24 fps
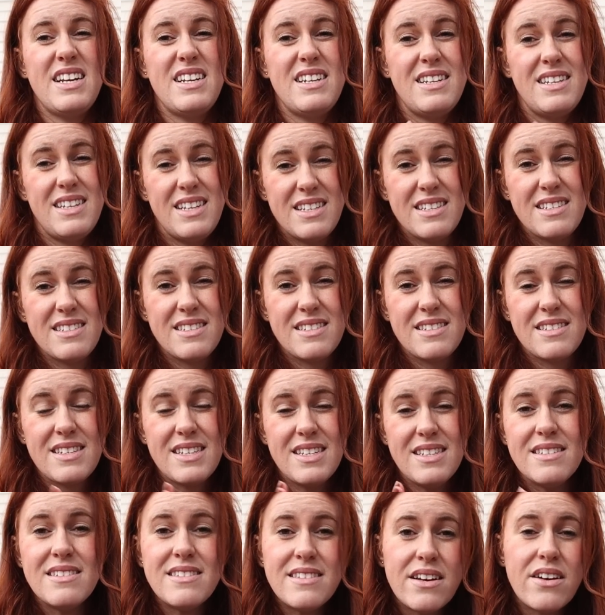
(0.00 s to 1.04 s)
it is
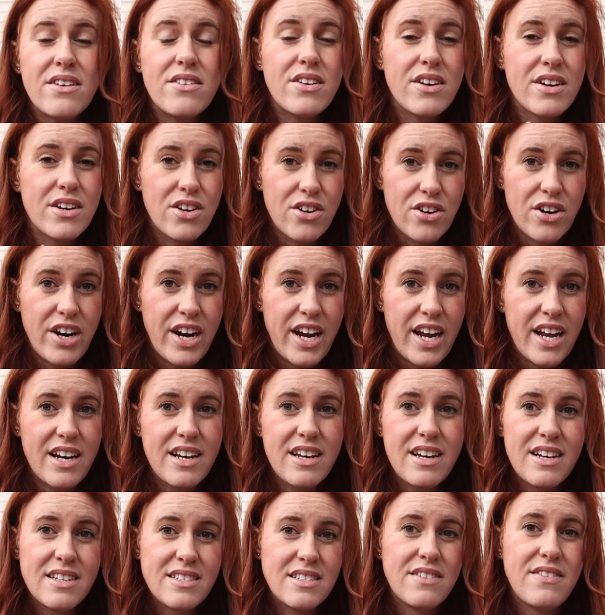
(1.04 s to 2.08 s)
considered a
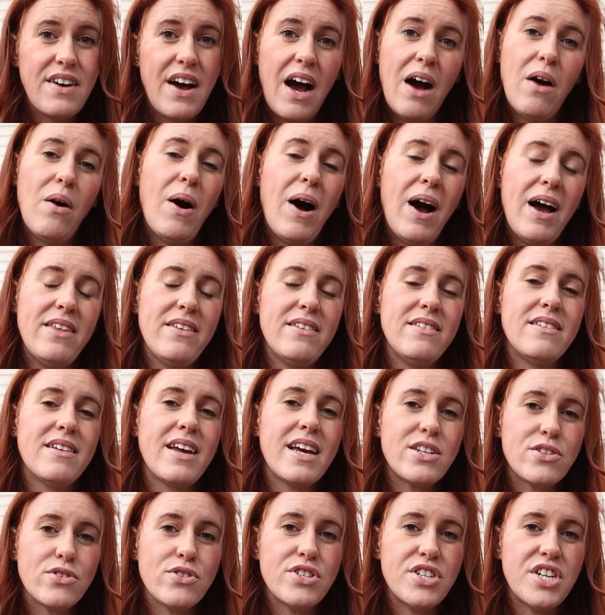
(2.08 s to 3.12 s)
green because of how high the
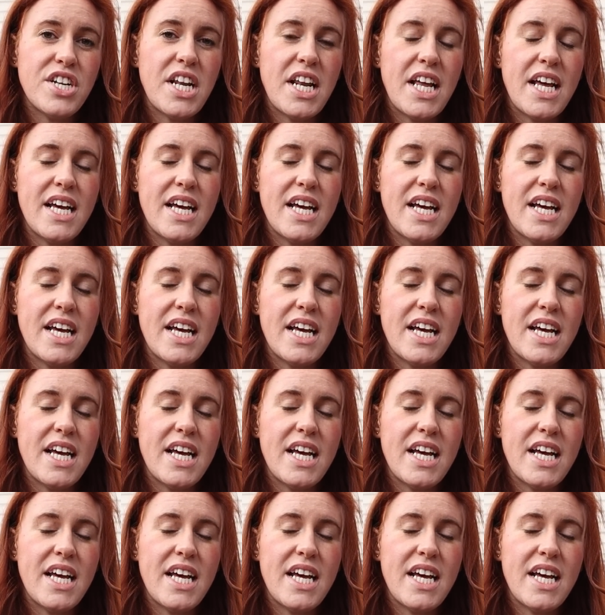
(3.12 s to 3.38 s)
nitrogen